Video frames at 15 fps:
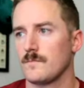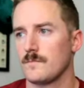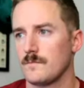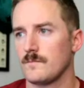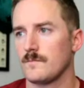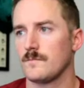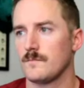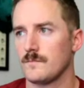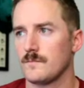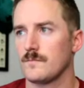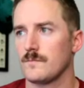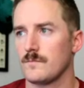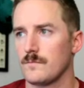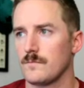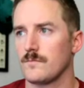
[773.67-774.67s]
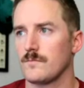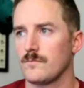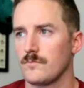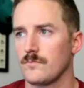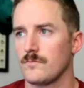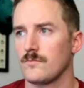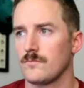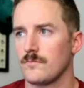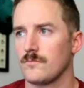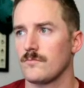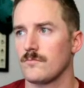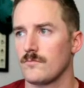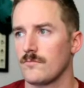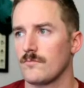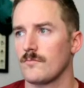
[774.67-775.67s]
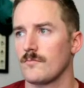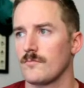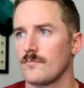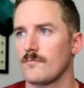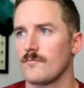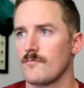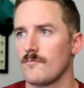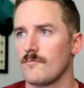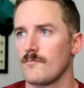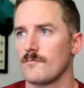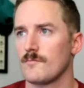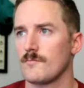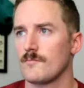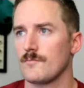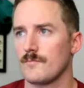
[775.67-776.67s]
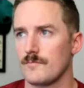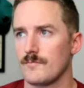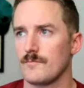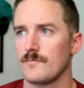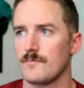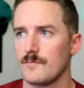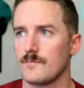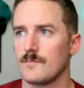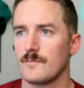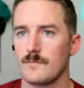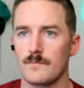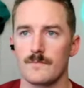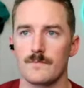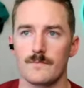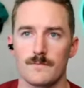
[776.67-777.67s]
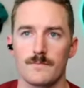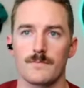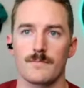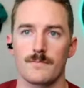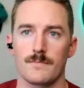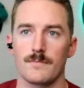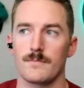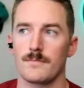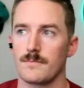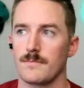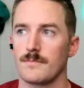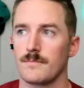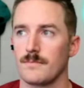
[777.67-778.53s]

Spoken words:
(silent)